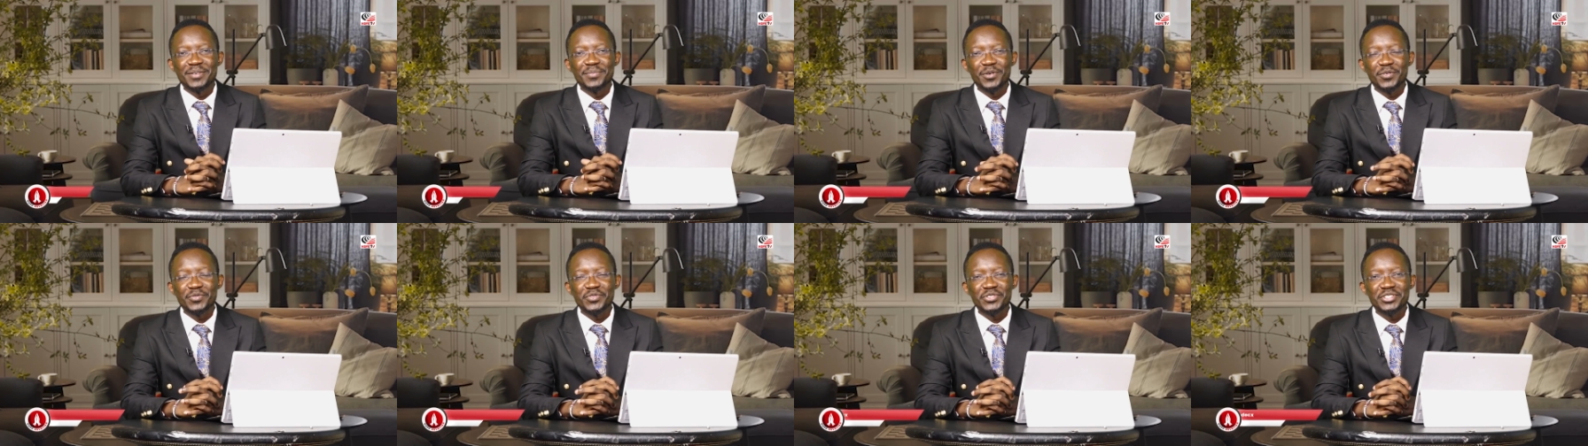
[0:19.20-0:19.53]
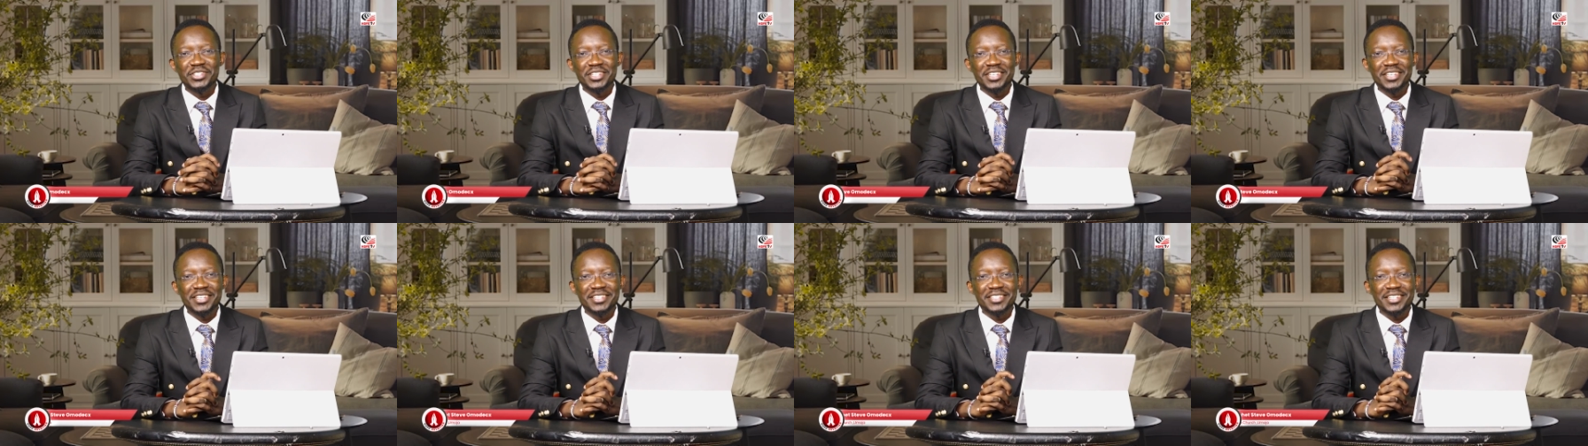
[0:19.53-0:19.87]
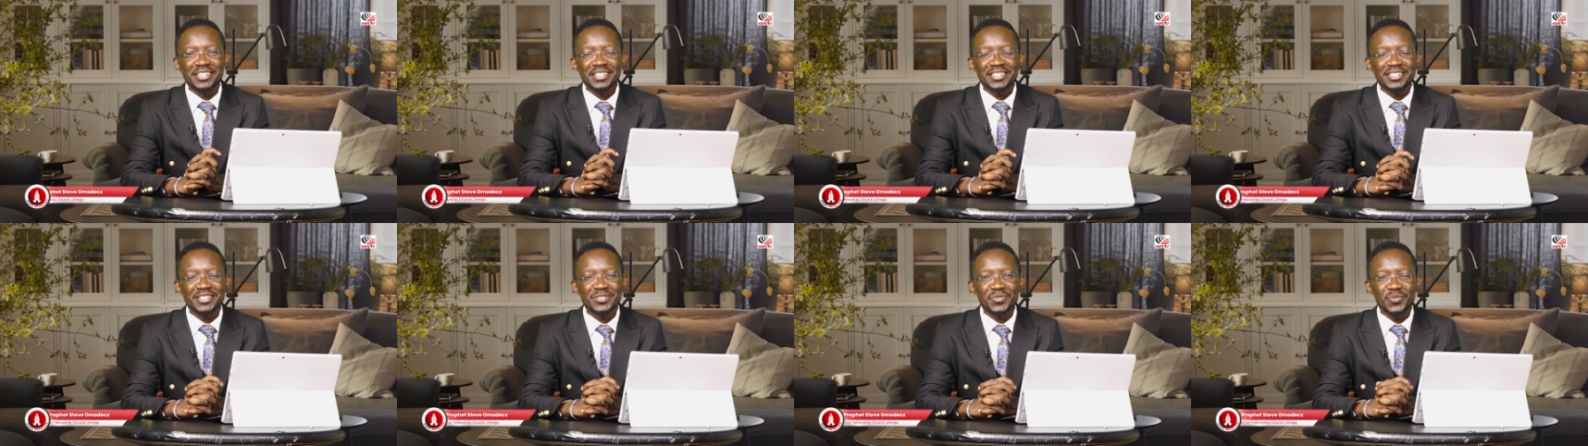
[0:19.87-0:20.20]
of
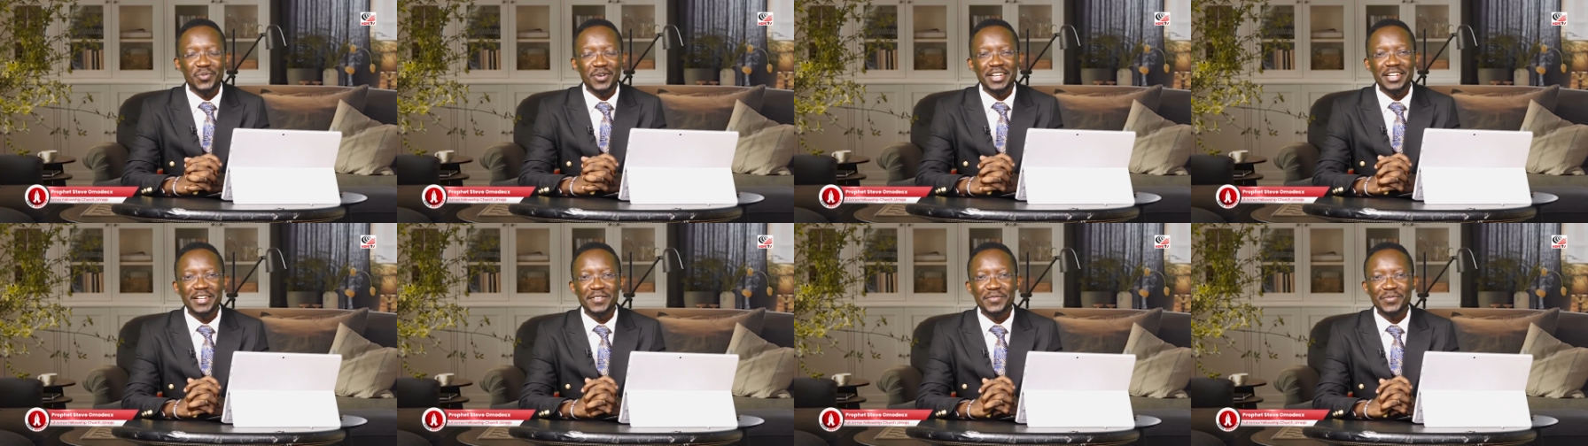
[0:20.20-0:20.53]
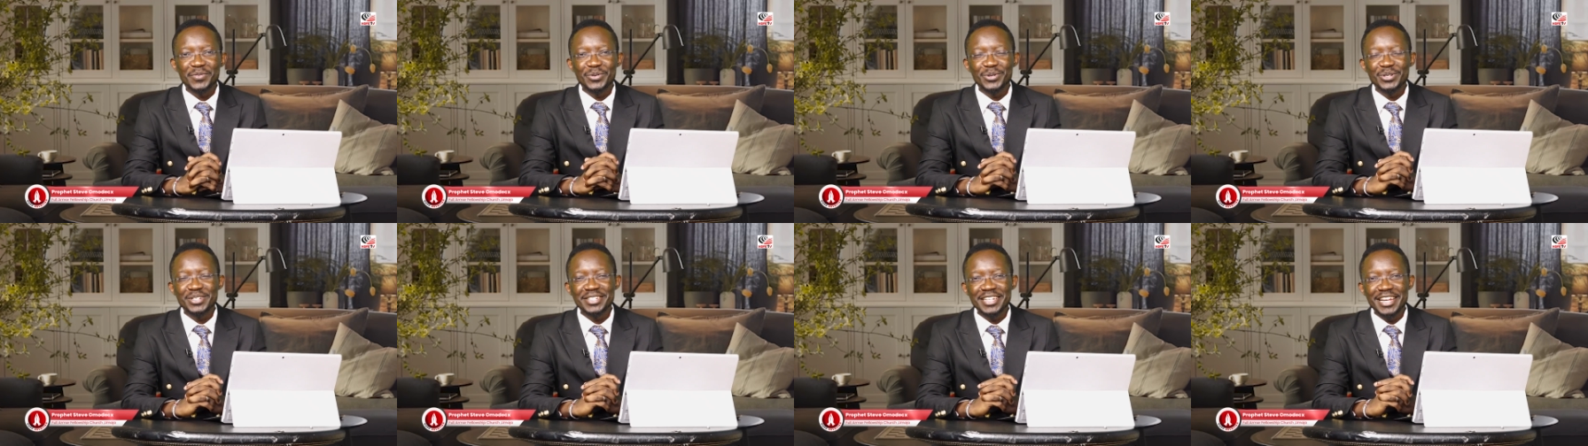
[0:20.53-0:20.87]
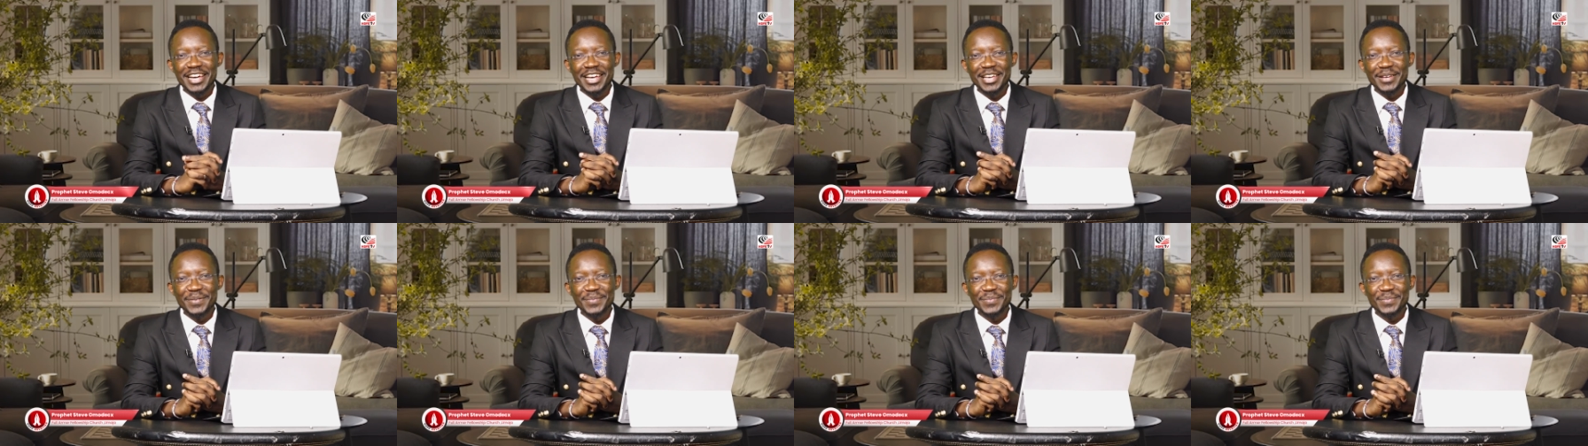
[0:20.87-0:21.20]
Jesus, wonderful
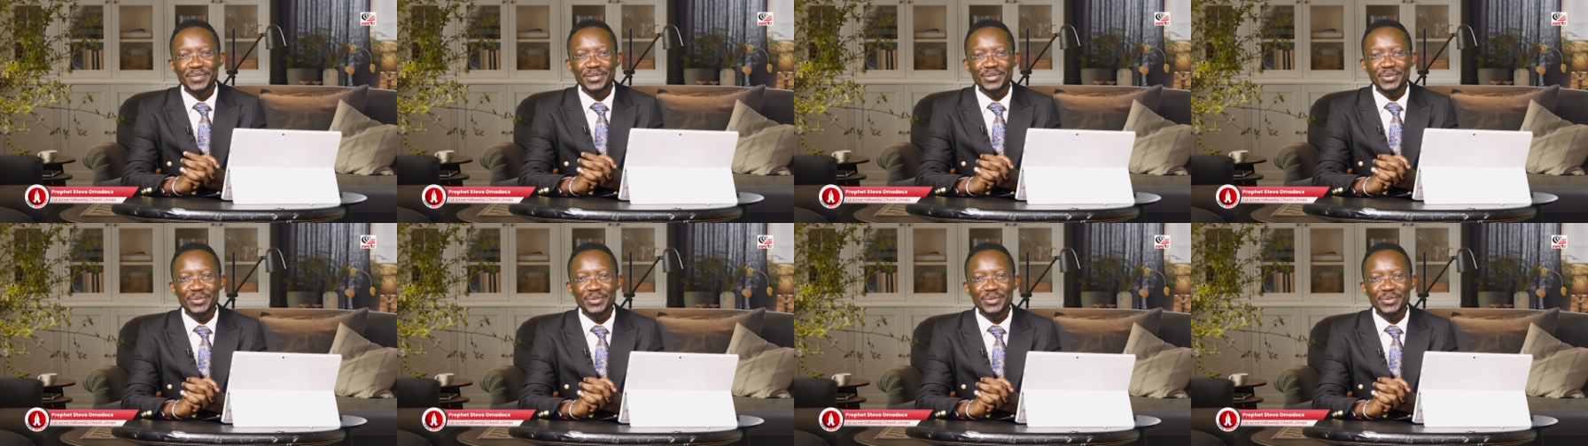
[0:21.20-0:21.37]
time